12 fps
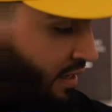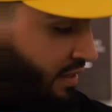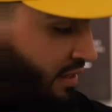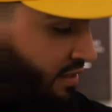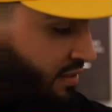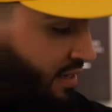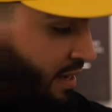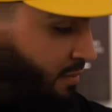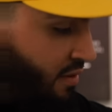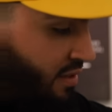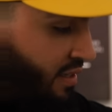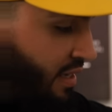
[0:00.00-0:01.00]
and then
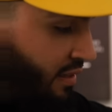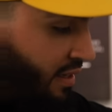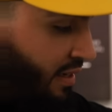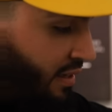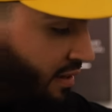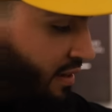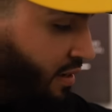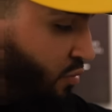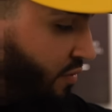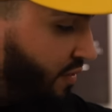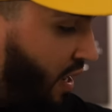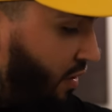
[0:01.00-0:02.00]
establish that length. And
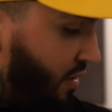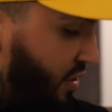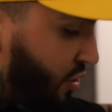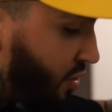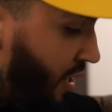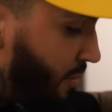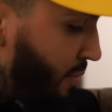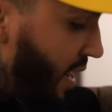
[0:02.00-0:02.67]
we'll follow this straight